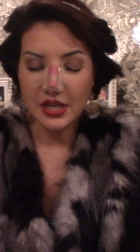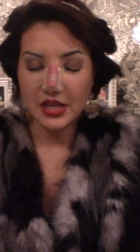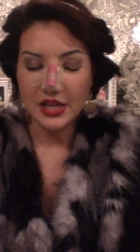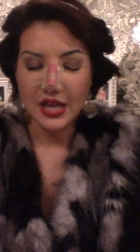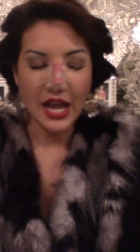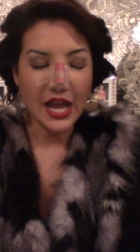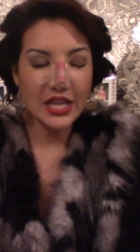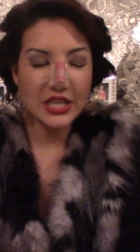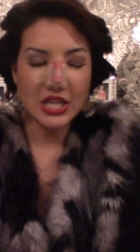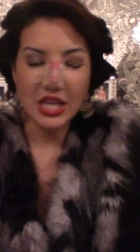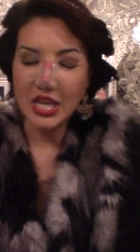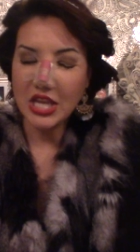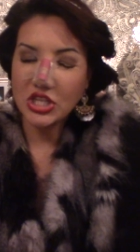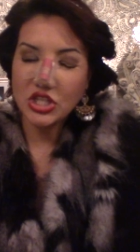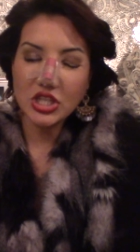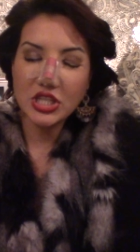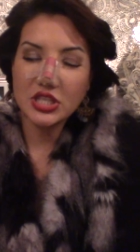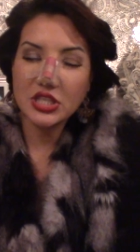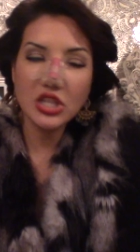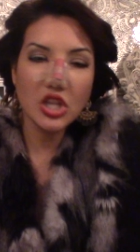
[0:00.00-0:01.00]
it
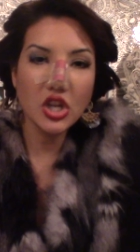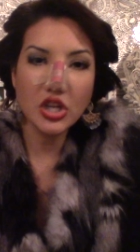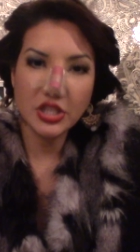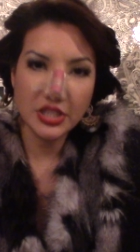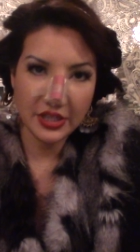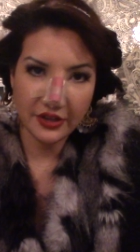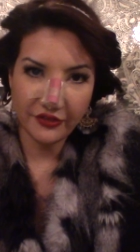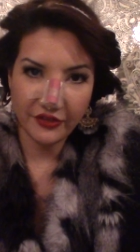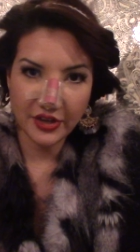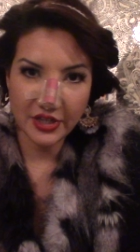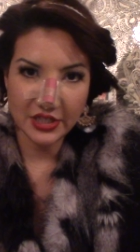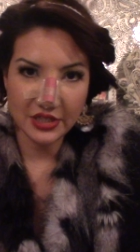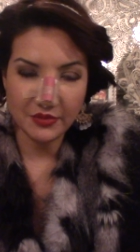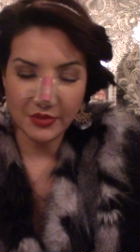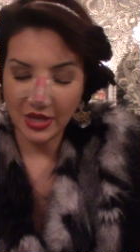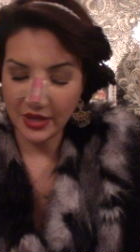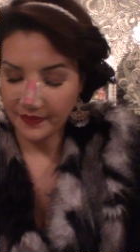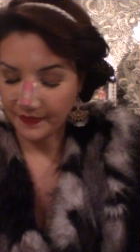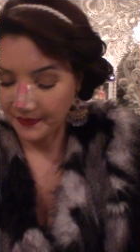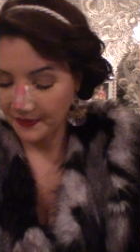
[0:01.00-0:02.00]
just looked different to
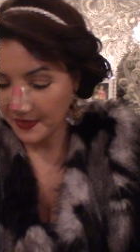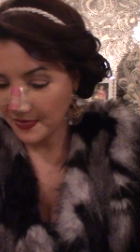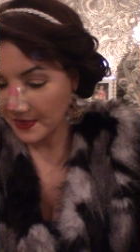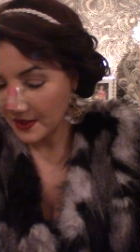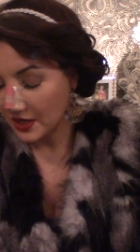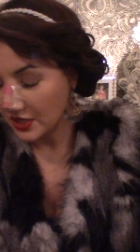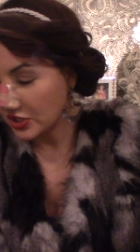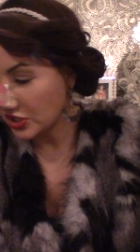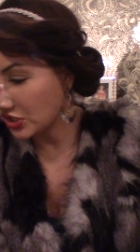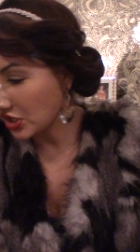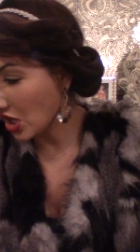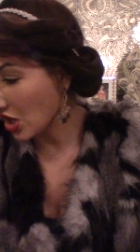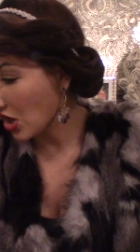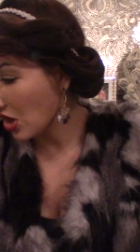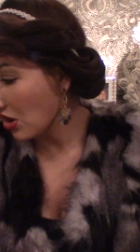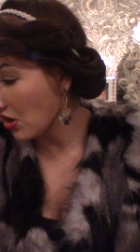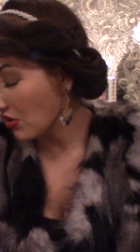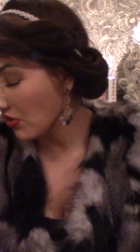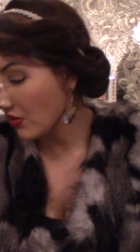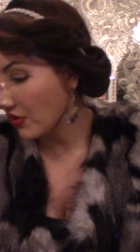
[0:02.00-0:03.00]
me.
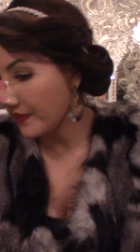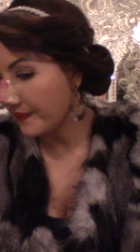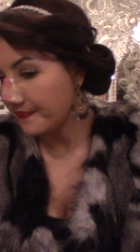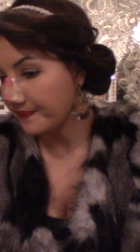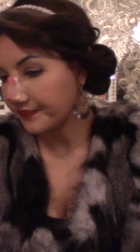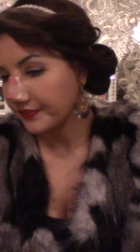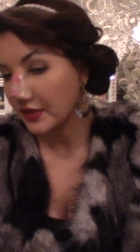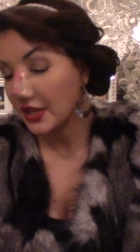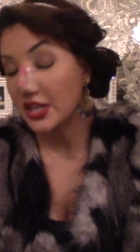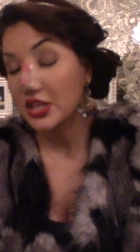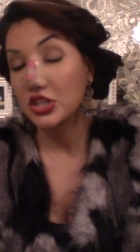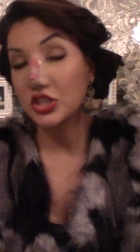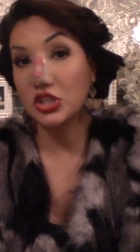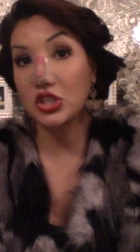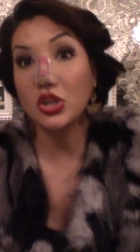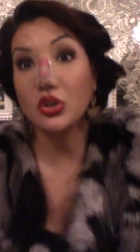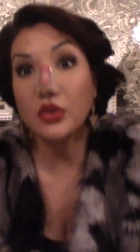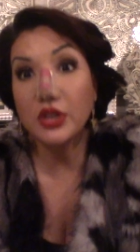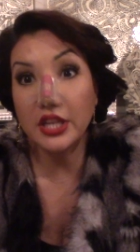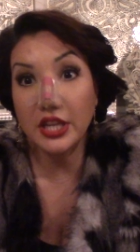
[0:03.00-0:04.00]
So
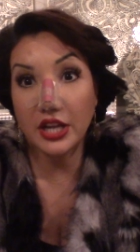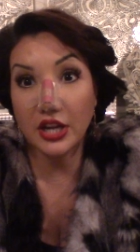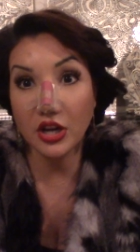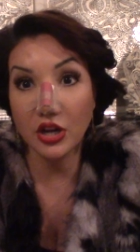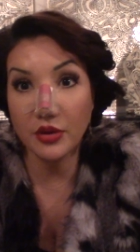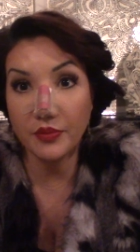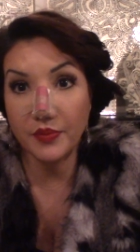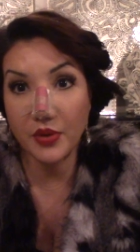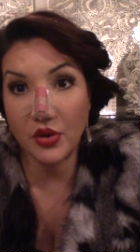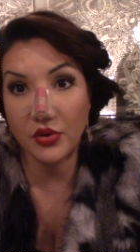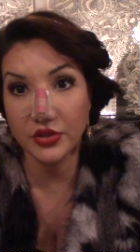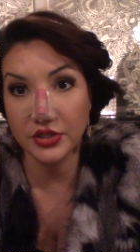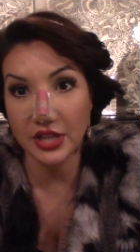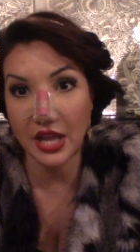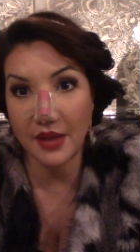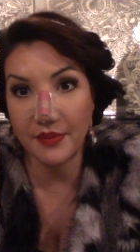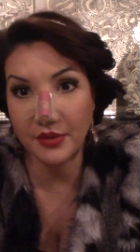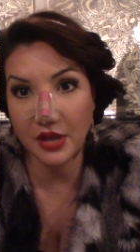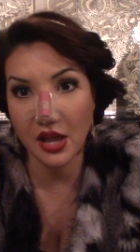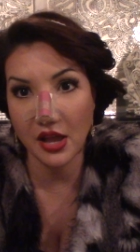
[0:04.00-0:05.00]
2-year
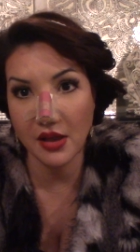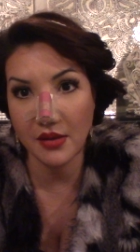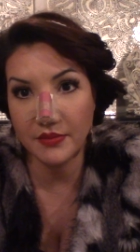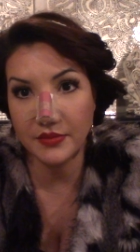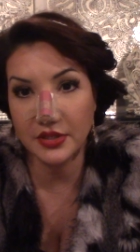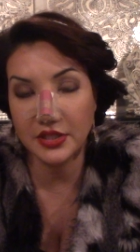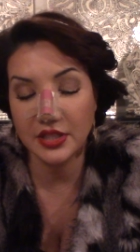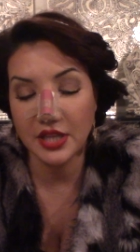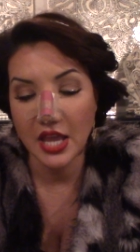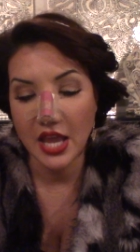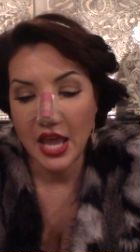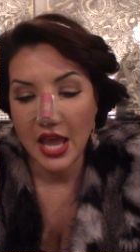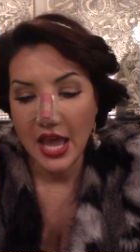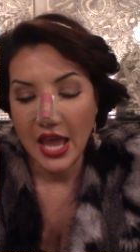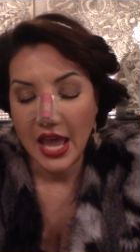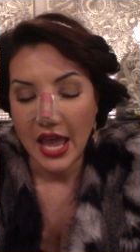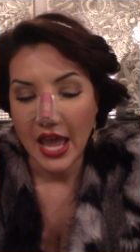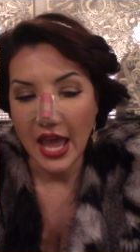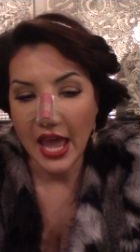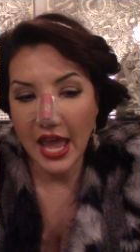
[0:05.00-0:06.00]
post-op comes,
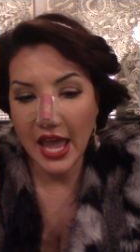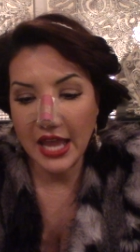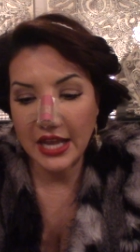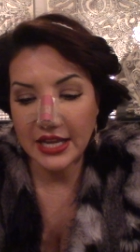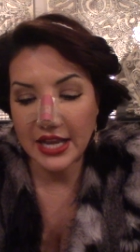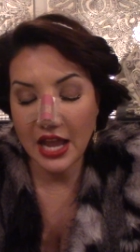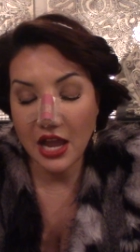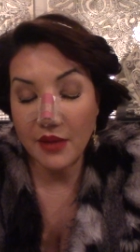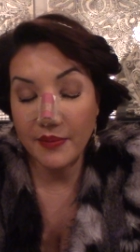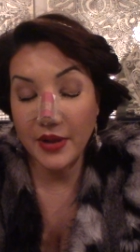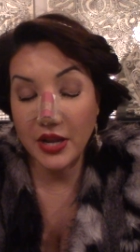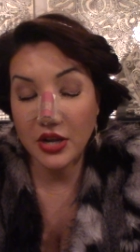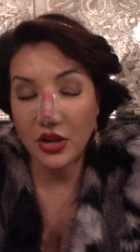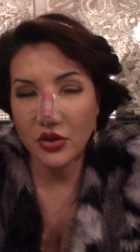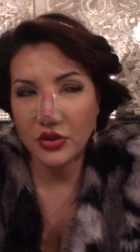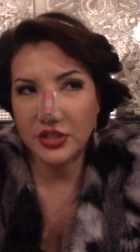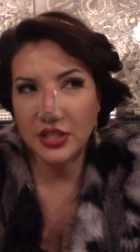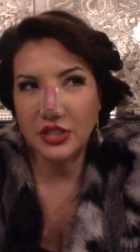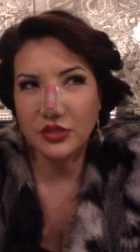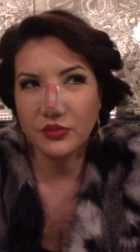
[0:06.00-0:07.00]
and now my
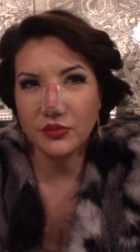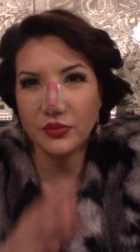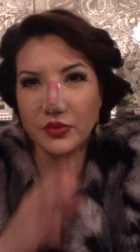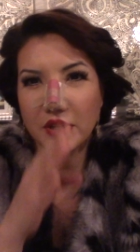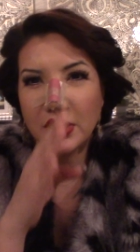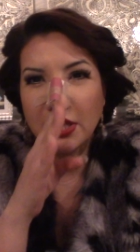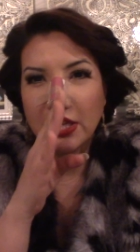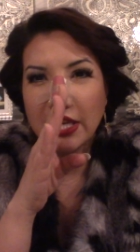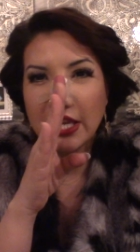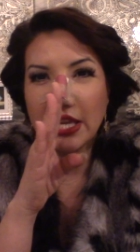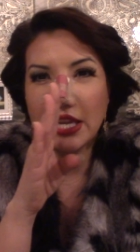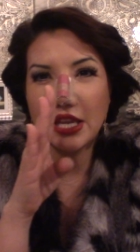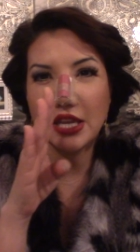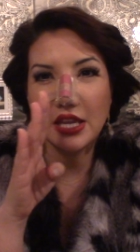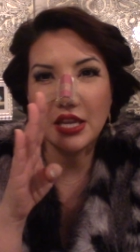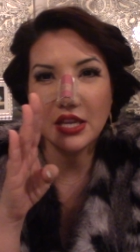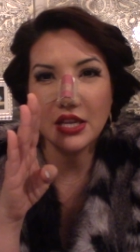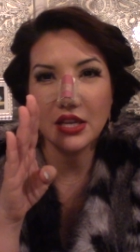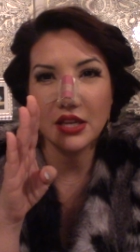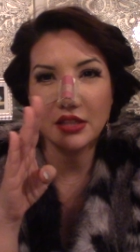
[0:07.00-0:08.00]
nose is
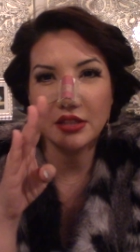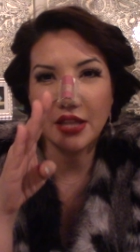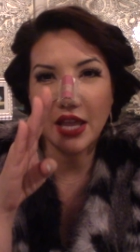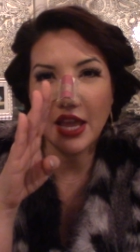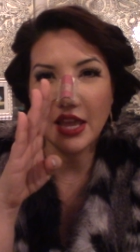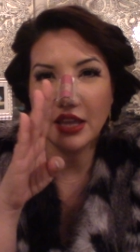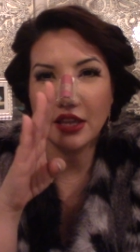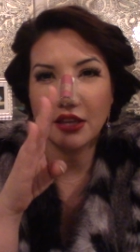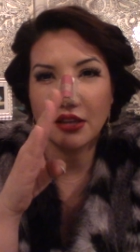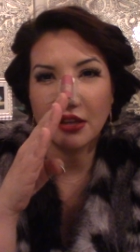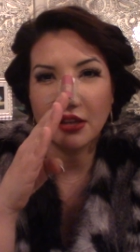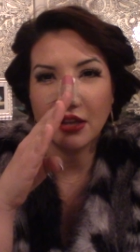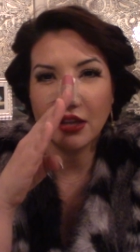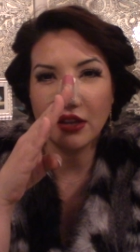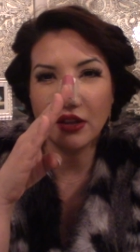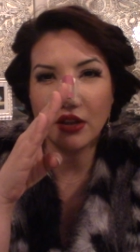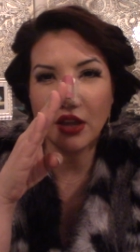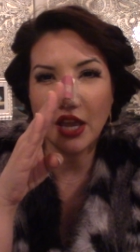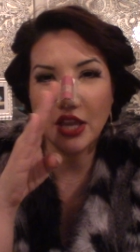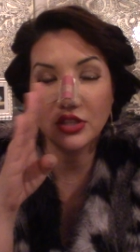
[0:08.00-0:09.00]
really like,
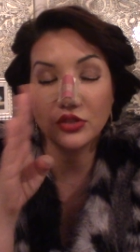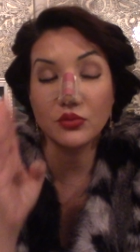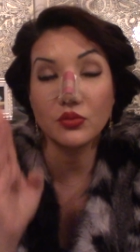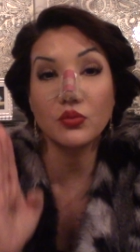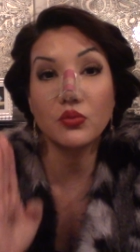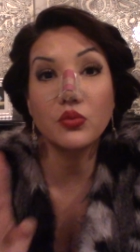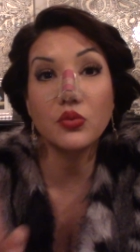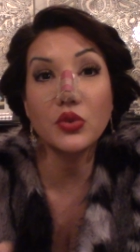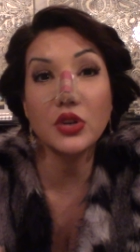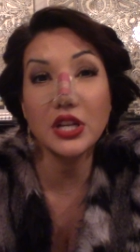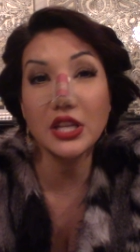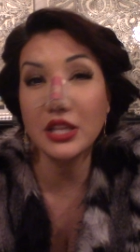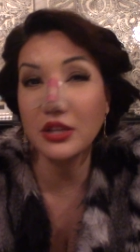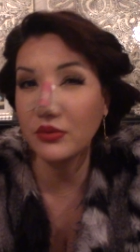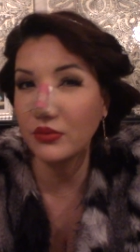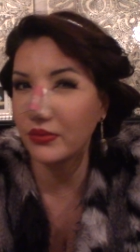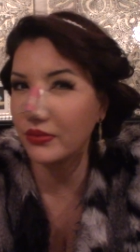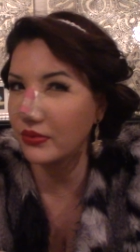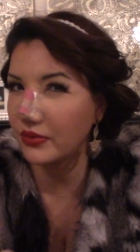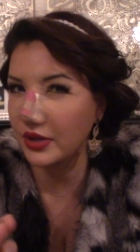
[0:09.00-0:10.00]
has
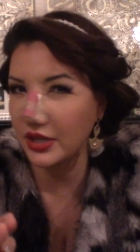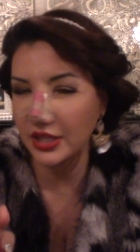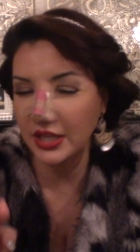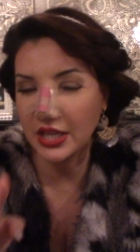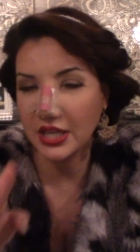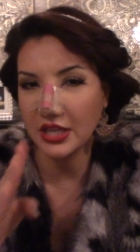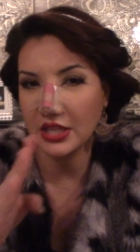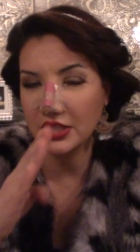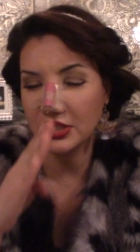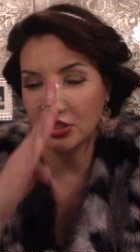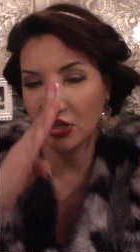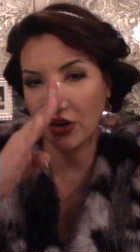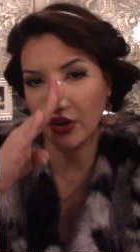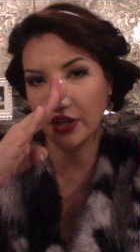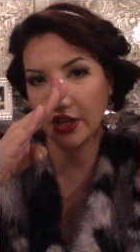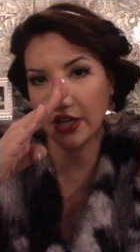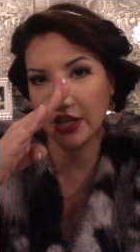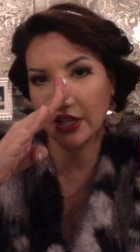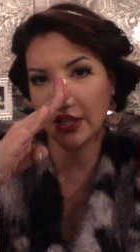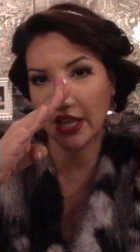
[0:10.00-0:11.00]
really
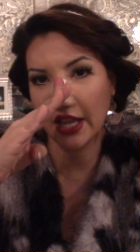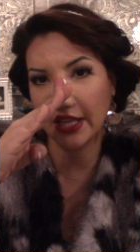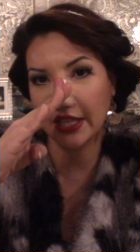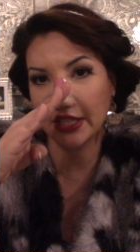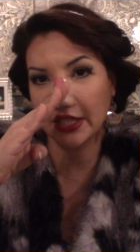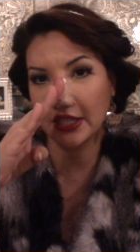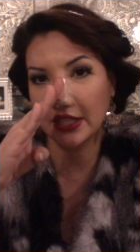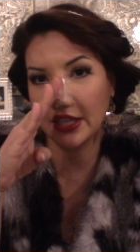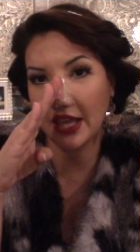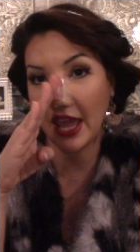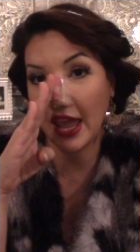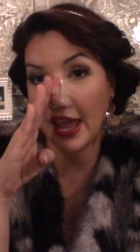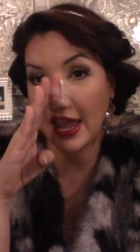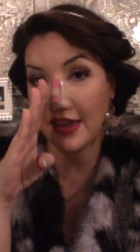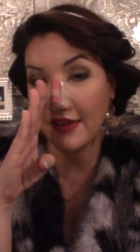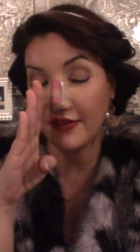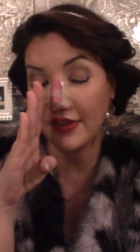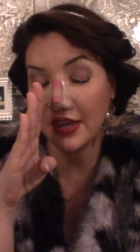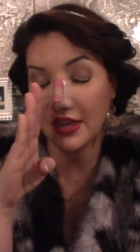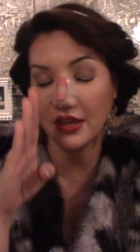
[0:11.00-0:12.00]
started like
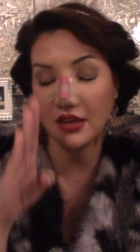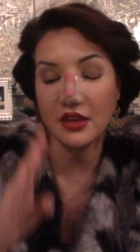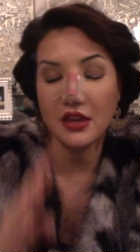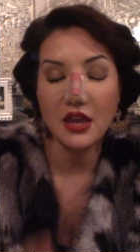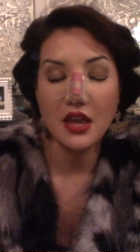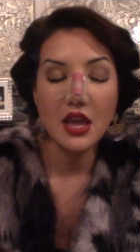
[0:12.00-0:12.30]
caving.